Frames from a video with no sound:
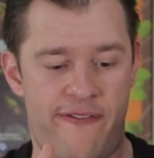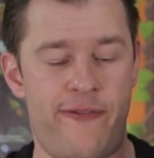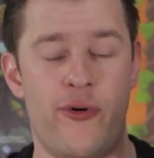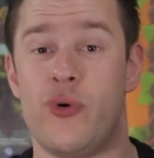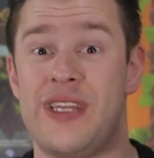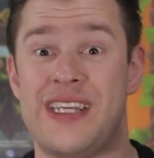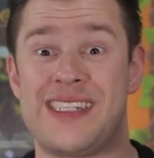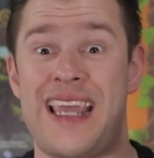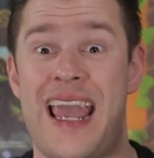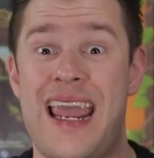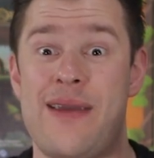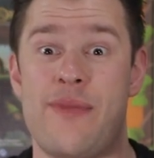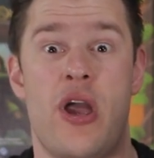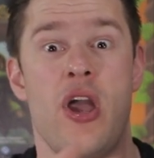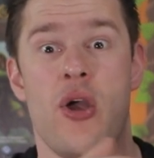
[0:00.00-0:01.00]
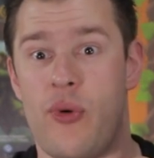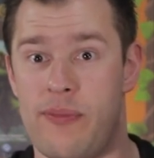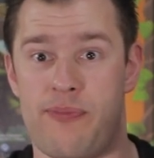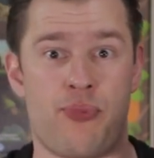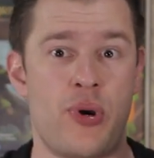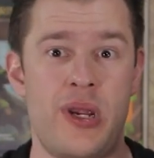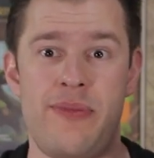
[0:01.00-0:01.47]
for this game
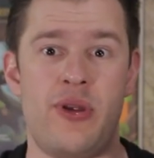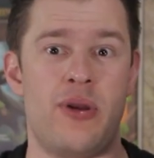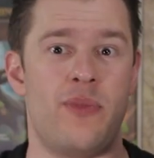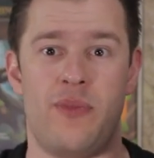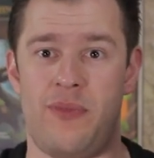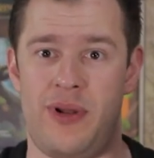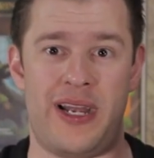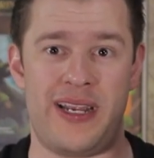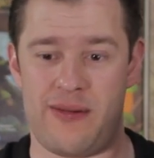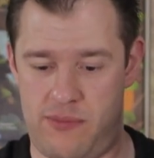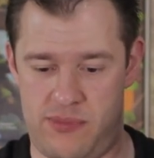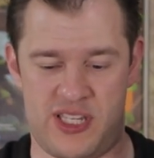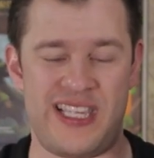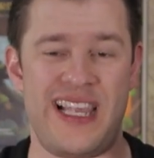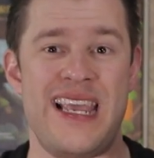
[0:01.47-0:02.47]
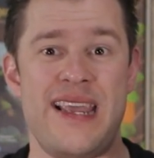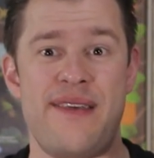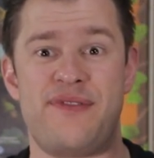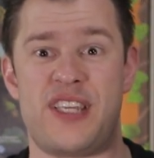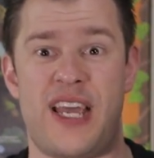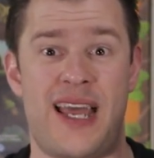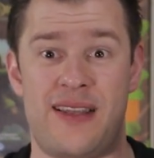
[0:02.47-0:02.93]
with premium like
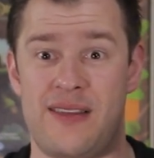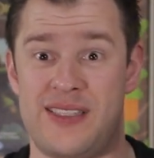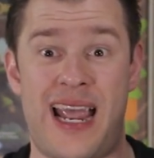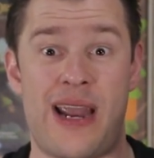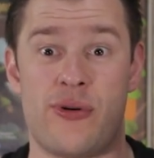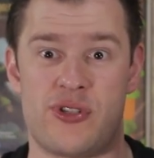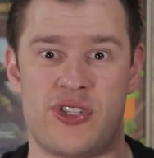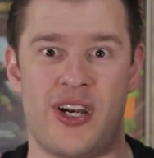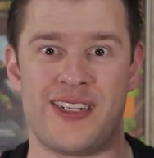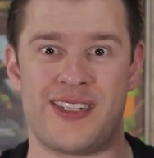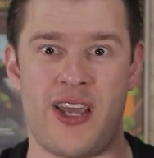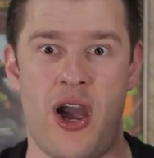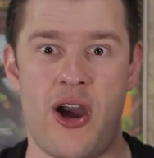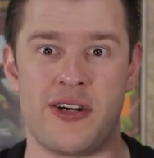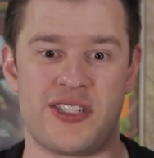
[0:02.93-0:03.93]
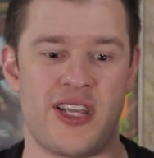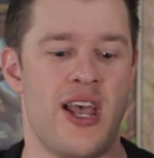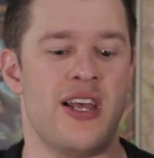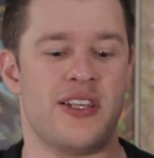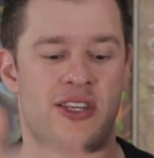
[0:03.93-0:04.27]
sleeves and tarot sized cards,